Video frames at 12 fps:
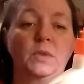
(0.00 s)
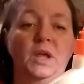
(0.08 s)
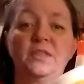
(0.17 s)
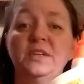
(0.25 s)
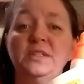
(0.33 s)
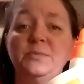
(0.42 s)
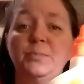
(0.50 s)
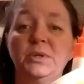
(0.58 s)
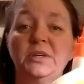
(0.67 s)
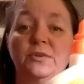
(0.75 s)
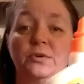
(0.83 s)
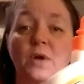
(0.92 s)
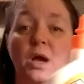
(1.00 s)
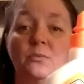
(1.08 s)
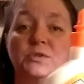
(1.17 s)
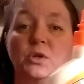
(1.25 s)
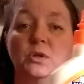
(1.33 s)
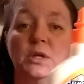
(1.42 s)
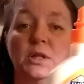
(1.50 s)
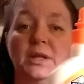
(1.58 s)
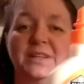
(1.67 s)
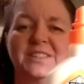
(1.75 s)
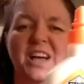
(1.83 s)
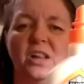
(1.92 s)
this, believe it or not, was only
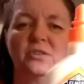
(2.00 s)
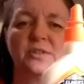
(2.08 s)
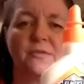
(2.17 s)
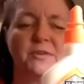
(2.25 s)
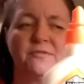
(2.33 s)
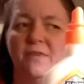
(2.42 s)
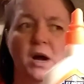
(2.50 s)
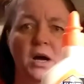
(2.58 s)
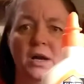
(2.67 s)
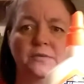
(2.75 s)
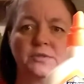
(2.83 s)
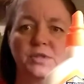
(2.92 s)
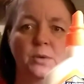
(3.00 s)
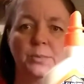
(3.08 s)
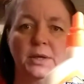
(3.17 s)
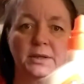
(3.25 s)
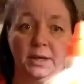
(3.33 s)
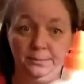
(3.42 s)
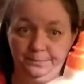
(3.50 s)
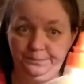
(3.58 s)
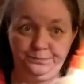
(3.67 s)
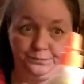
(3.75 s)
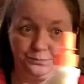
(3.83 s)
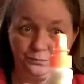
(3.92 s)
like $1.75 or something like that,
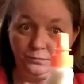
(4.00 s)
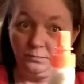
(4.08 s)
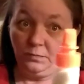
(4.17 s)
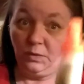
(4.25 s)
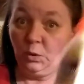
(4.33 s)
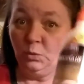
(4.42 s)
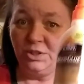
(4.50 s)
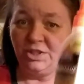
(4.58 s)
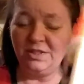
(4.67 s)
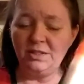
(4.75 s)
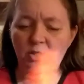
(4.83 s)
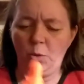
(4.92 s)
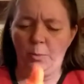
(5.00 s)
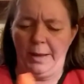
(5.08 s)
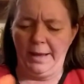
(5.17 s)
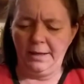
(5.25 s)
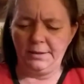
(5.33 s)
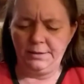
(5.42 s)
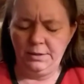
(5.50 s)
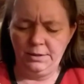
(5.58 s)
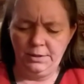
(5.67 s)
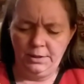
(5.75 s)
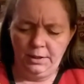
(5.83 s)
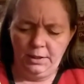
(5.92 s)
which isn't so bad.
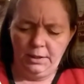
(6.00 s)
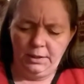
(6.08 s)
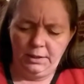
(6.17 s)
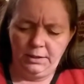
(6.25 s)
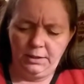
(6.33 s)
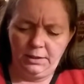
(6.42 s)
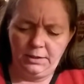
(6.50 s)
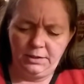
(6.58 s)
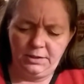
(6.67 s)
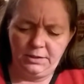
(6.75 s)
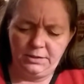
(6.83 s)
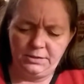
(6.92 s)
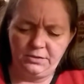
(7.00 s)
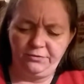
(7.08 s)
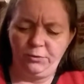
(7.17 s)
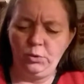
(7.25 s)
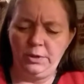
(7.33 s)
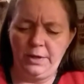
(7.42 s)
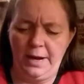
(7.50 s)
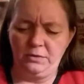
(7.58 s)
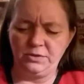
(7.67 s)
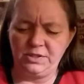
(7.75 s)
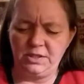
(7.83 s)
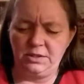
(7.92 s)
It is 4
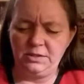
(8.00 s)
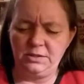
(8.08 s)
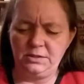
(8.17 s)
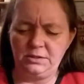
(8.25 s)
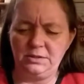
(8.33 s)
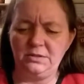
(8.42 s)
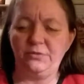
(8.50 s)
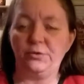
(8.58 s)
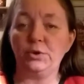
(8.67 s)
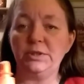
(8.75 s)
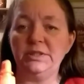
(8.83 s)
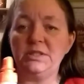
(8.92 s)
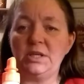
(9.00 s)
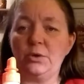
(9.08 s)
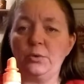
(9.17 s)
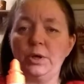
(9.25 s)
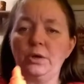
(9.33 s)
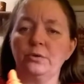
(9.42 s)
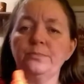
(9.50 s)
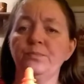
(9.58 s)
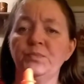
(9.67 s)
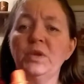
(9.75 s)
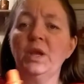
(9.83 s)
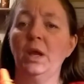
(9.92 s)
ounces. It's for interior,
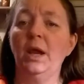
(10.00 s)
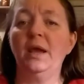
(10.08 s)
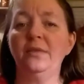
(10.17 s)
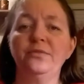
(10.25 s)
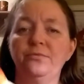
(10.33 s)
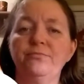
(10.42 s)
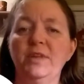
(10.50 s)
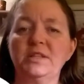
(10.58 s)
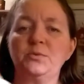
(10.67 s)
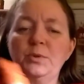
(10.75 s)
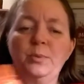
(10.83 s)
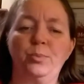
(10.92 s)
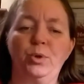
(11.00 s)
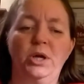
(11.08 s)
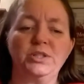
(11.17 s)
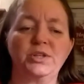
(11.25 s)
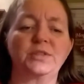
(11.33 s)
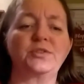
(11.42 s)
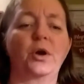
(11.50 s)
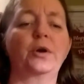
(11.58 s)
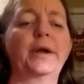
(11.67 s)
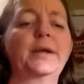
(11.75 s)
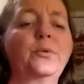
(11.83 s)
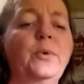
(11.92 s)
and that's what the projects
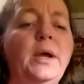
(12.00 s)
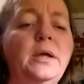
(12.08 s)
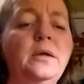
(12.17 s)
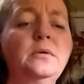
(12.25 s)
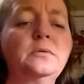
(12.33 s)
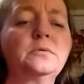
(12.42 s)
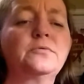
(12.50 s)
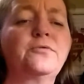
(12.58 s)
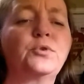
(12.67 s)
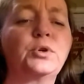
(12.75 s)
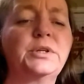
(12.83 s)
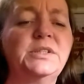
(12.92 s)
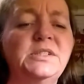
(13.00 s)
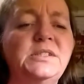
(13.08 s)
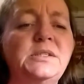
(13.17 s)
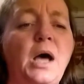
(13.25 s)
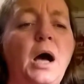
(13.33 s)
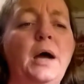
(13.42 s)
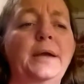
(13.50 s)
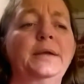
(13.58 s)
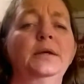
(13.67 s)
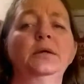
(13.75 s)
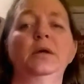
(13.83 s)
are anyway, for inside.